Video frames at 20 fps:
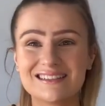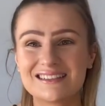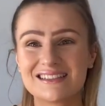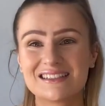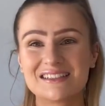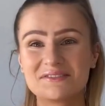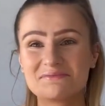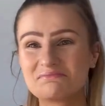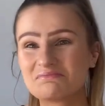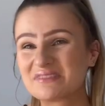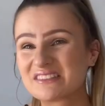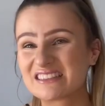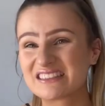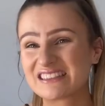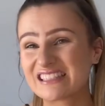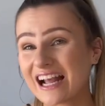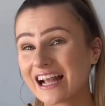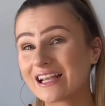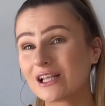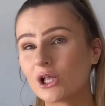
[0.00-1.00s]

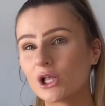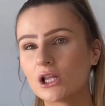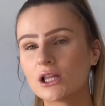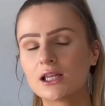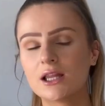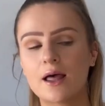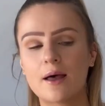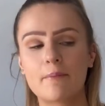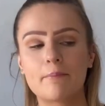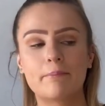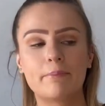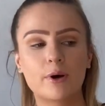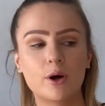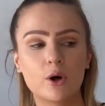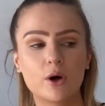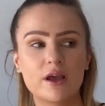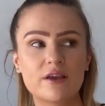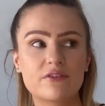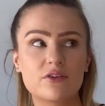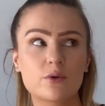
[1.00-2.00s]
style, but
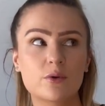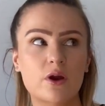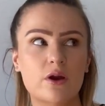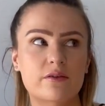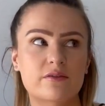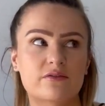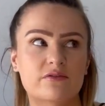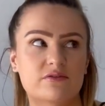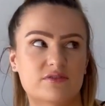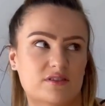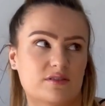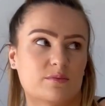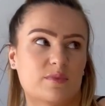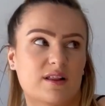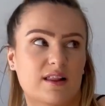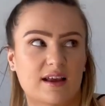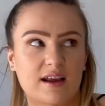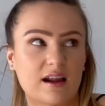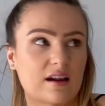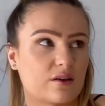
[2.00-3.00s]
if you were going somewhere
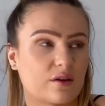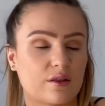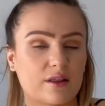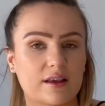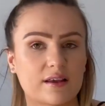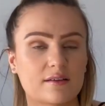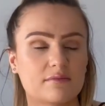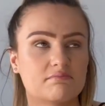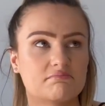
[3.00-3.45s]
like, I don't know, like